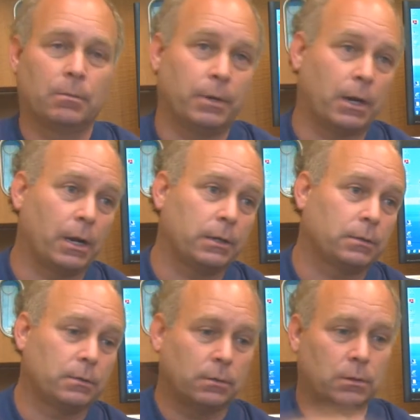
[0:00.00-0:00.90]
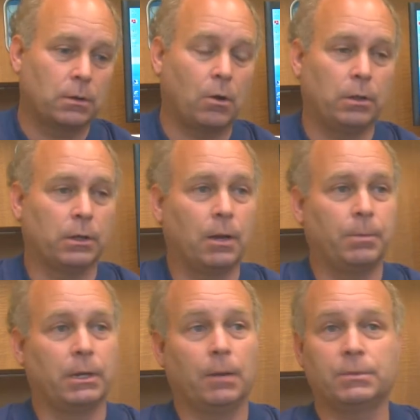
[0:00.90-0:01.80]
But I called the
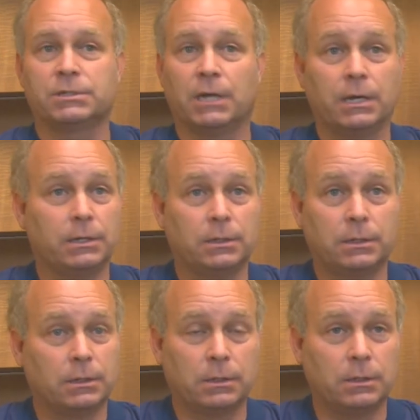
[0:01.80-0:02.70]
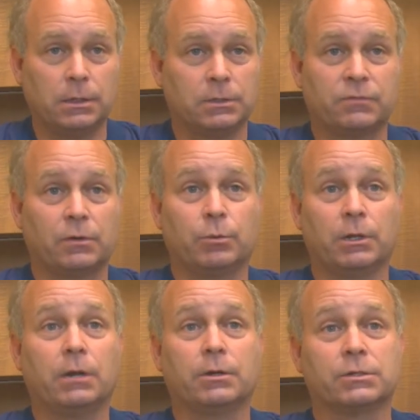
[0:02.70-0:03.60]
company up and said, it's filled
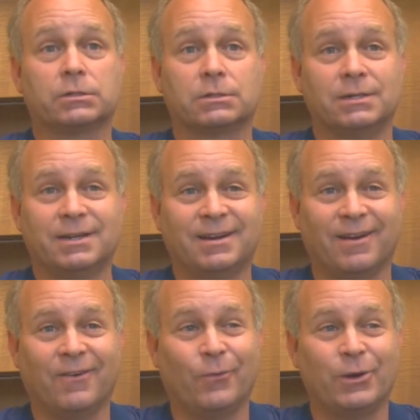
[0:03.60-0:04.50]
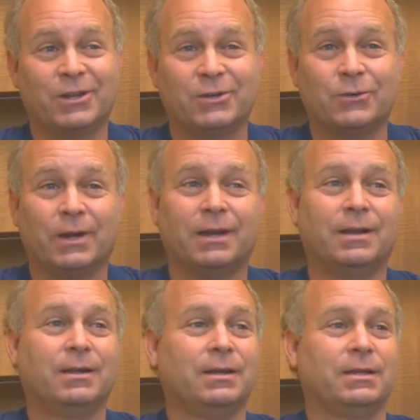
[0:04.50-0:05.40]
with errors. What are you doing?
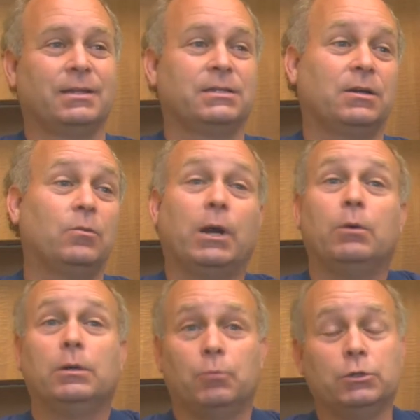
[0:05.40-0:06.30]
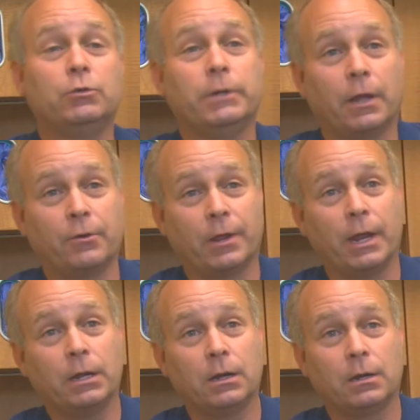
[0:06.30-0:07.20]
I said, oh, well, we'll do another
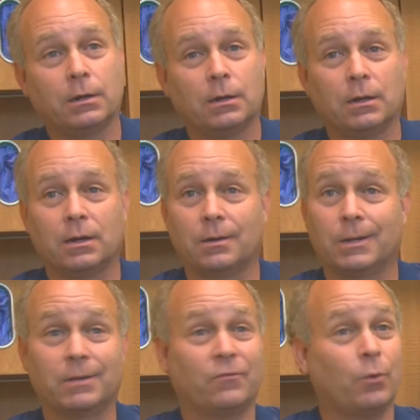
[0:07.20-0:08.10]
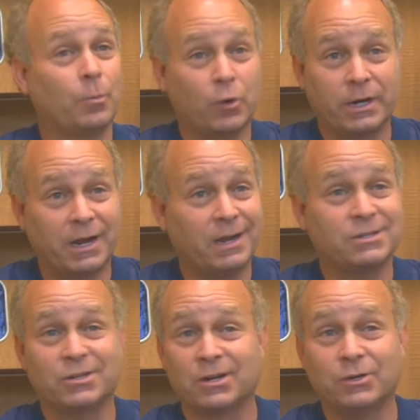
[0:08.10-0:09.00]
then. And I'm like, 4 more
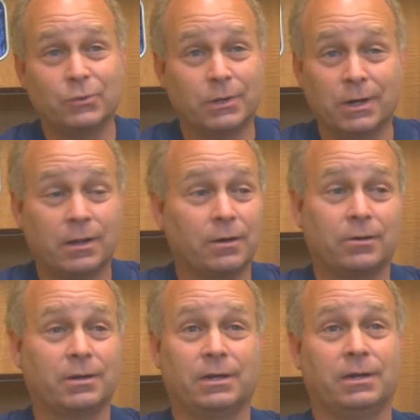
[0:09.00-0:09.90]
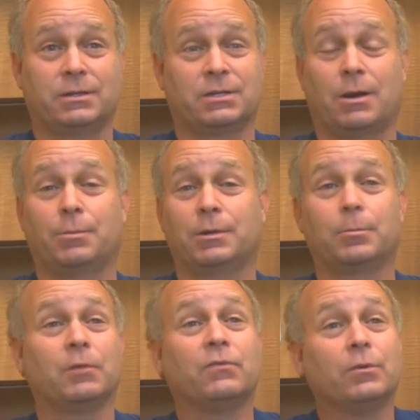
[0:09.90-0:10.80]
days, you're going to do another, and it's probably
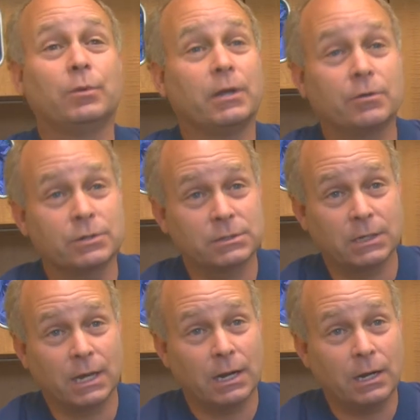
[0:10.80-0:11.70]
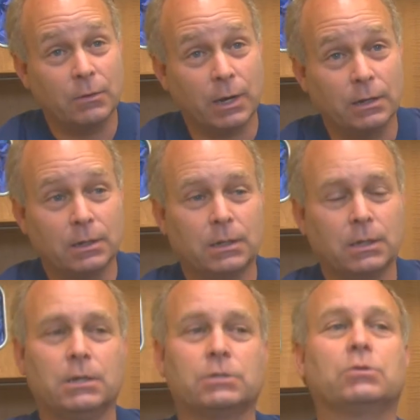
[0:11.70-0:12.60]
going to be filled with errors again anyway.
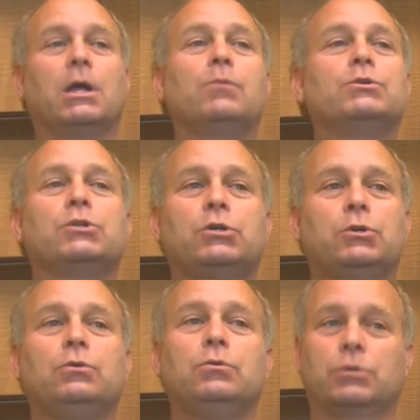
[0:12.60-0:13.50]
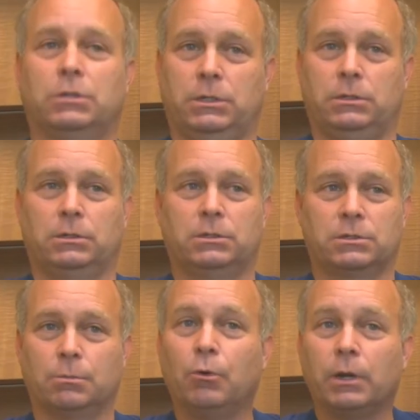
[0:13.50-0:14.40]
So that was hugely
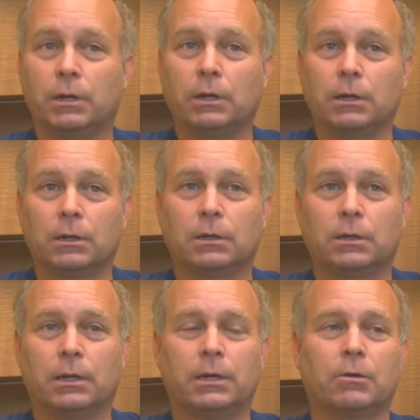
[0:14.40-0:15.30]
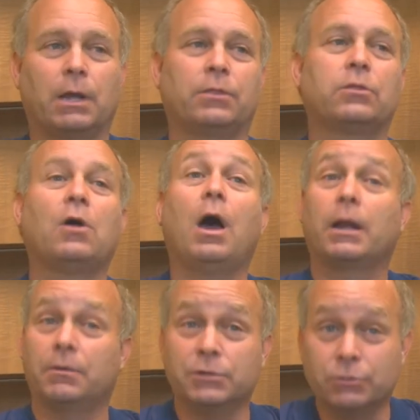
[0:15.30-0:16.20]
disappointing, that here I
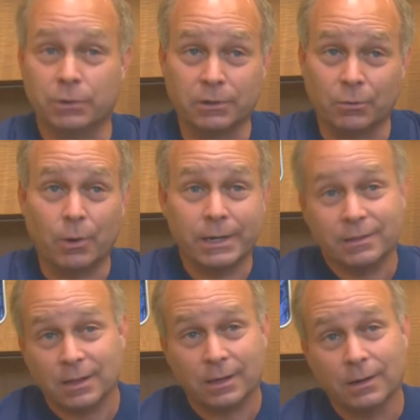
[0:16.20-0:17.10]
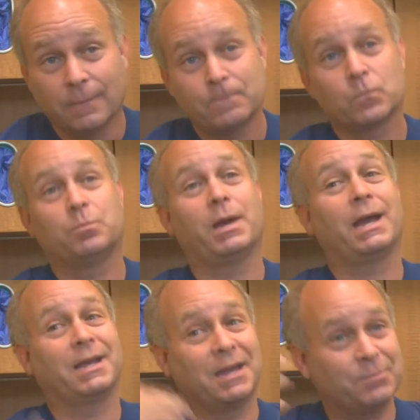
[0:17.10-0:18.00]
thought I was doing the right thing,
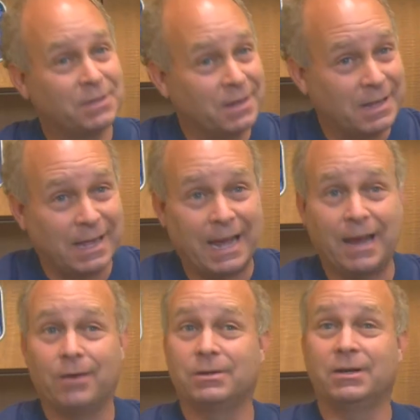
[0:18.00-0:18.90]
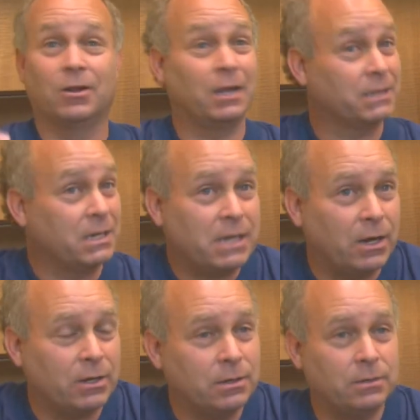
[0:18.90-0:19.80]
backing up to the cloud, like they
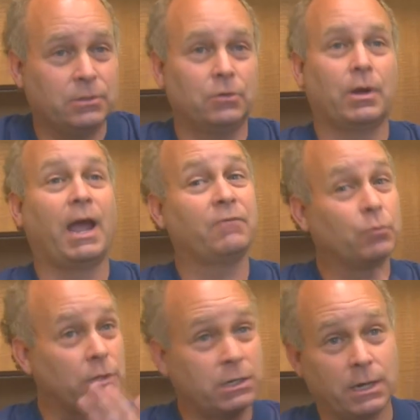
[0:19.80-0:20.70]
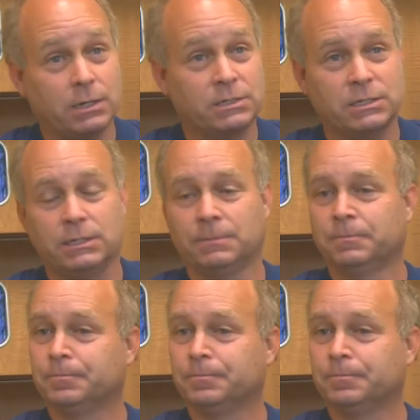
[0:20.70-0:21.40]
tell you to do, having redundancy.